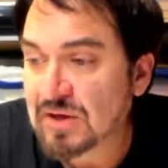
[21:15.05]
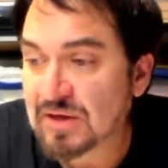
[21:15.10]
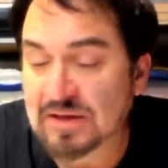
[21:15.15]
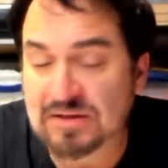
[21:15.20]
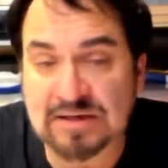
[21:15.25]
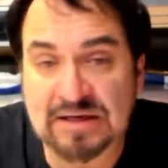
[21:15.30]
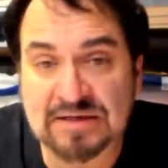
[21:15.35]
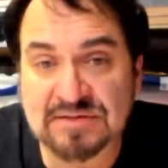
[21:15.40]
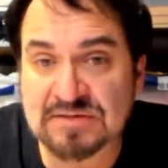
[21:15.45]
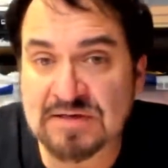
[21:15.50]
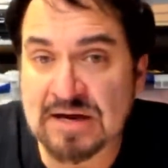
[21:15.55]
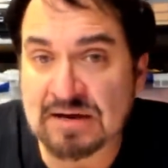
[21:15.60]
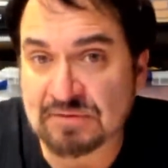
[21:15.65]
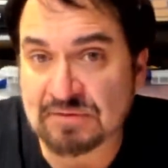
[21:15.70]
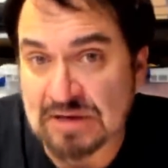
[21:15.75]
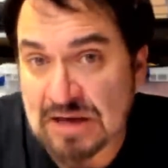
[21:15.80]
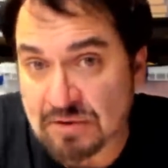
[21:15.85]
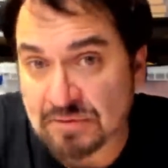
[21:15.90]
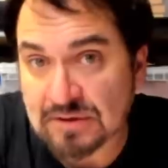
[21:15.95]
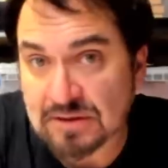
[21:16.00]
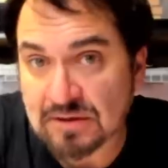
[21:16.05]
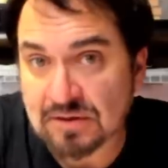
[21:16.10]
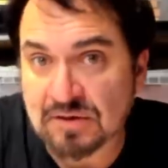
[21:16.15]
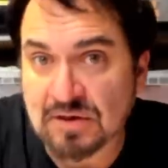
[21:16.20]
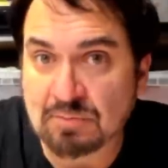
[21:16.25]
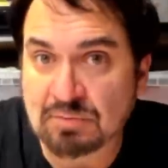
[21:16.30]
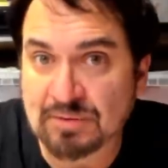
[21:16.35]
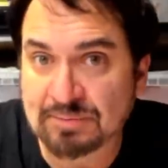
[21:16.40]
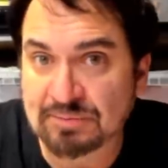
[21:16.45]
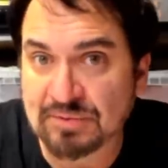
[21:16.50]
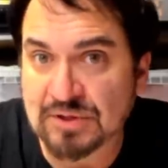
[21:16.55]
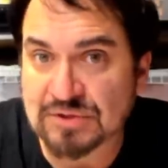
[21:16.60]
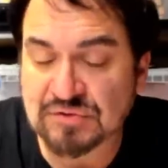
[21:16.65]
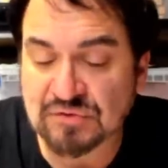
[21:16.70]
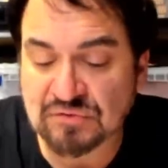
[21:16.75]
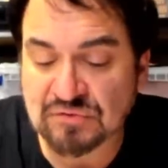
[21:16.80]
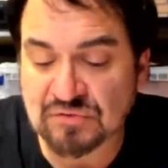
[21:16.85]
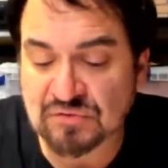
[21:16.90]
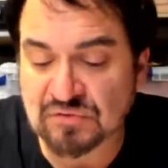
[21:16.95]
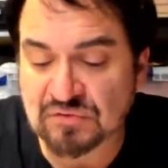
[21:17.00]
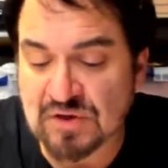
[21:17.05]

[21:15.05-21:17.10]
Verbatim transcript: and that's not counting a couple bunches of